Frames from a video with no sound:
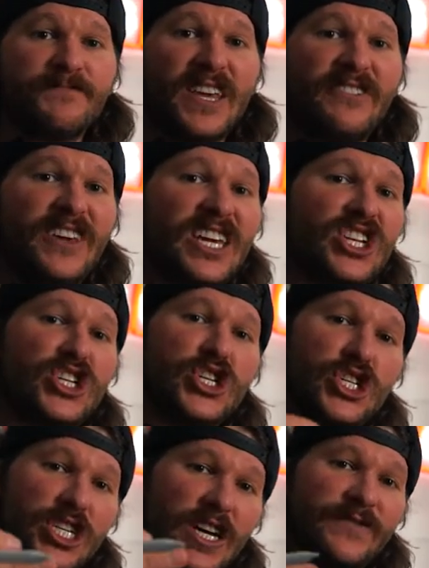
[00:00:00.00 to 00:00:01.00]
if he can
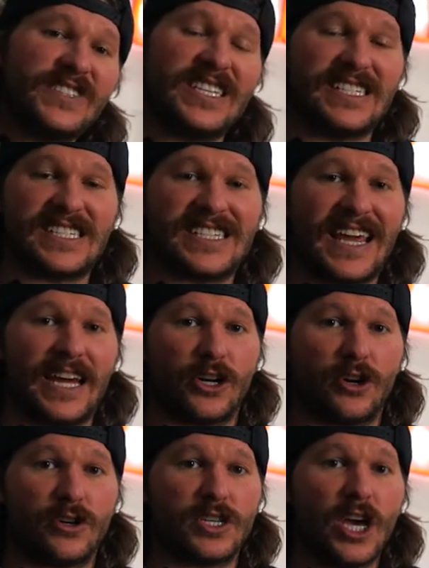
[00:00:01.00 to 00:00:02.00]
shift his
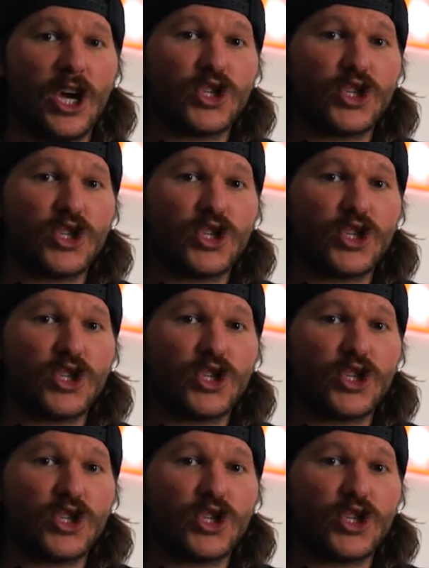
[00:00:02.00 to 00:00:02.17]
standards